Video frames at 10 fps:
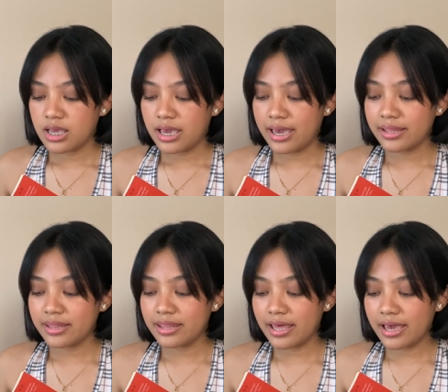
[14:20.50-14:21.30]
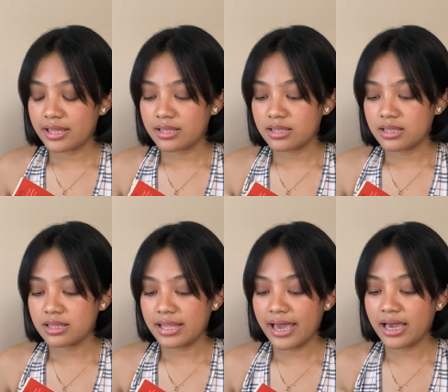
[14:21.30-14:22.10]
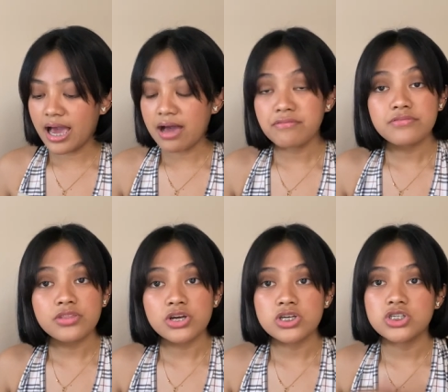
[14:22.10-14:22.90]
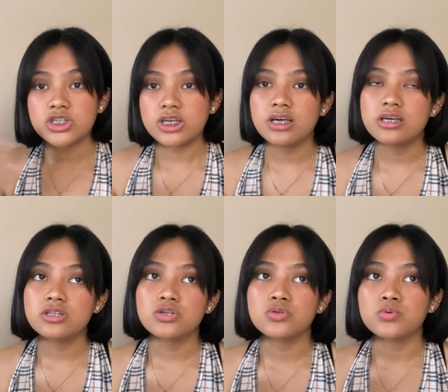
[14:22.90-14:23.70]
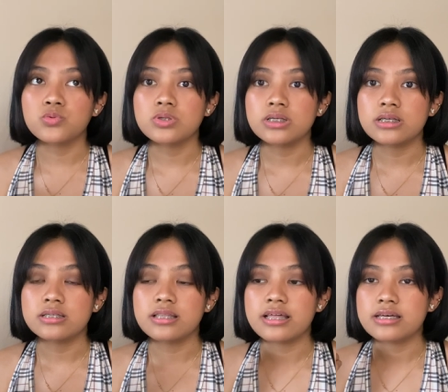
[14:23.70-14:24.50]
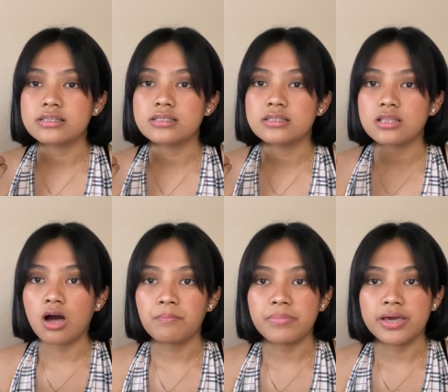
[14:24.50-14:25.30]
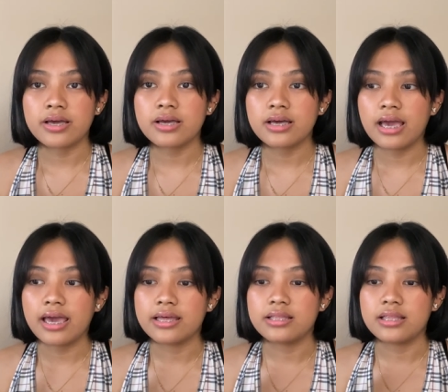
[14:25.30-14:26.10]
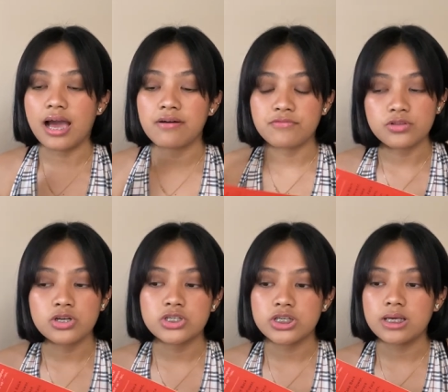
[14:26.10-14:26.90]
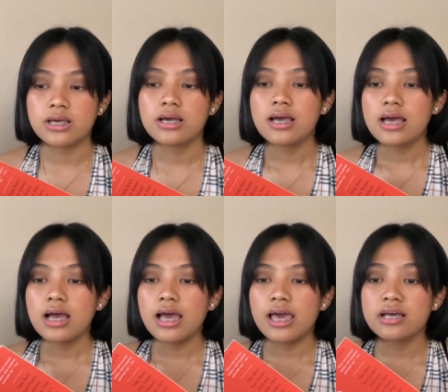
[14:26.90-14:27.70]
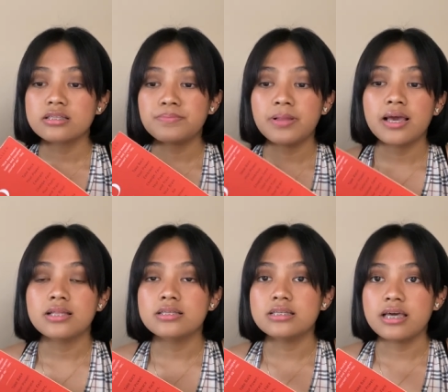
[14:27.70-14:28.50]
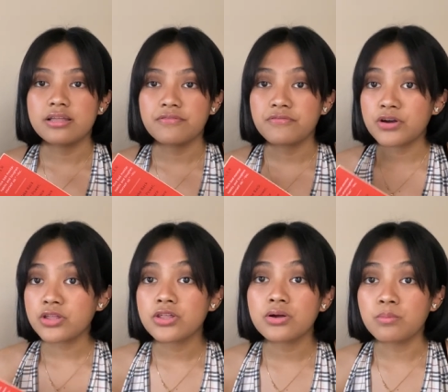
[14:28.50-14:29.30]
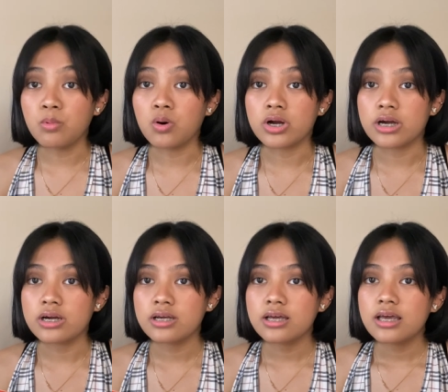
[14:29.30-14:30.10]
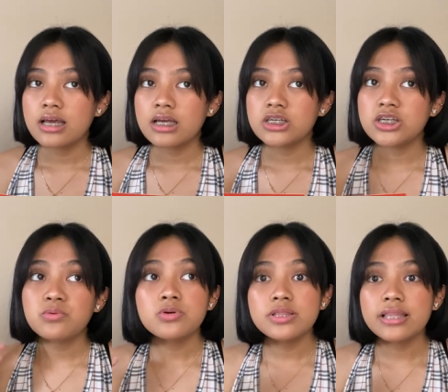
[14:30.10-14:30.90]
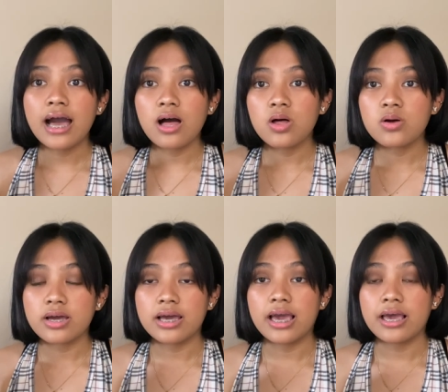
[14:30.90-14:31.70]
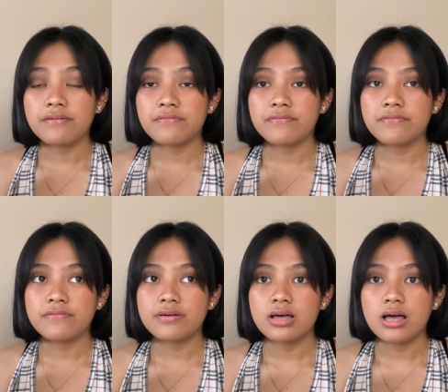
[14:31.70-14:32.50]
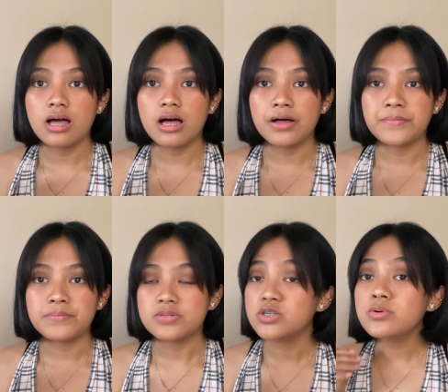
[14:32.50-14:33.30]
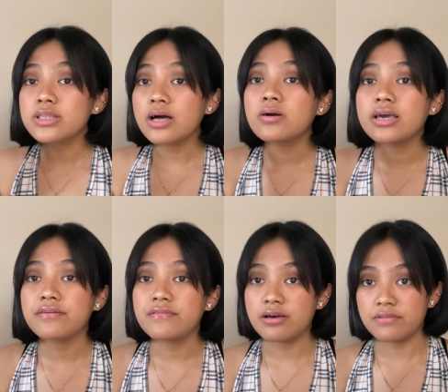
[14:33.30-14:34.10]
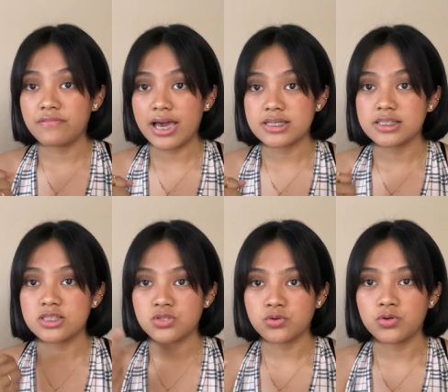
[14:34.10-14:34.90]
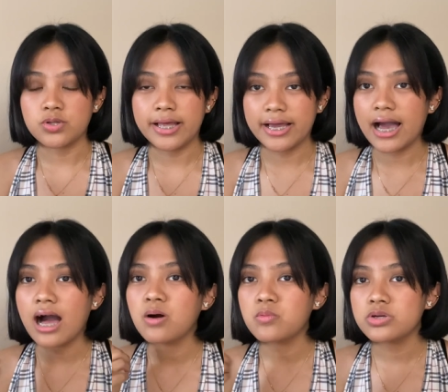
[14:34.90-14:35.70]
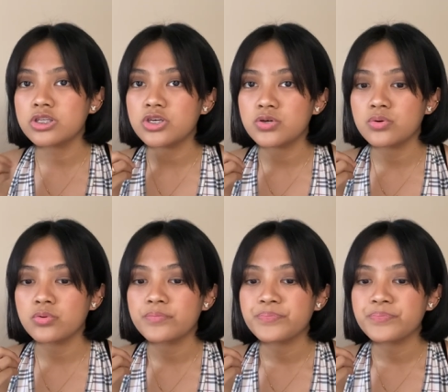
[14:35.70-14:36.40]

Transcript: And then, like, after she introduces this topic and after she explains it furthermore, she would now give advices to you, like how would you